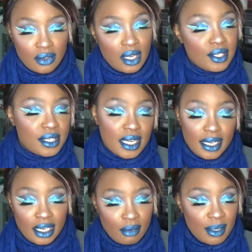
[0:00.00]
I just
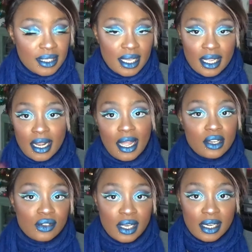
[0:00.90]
take care of my skin,
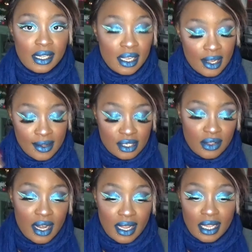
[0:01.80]
hydrate it so
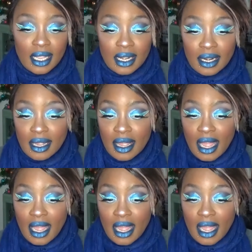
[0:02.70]
that I can